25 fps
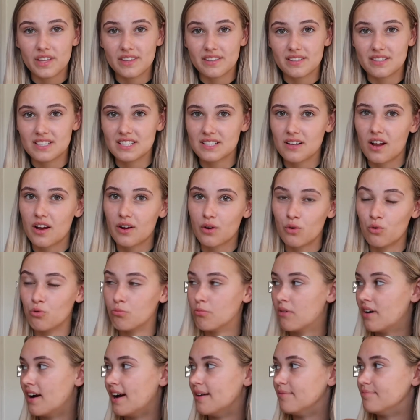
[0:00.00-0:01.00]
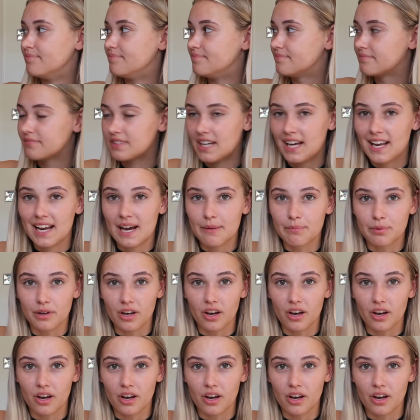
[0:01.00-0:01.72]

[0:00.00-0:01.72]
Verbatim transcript: this is like all my collab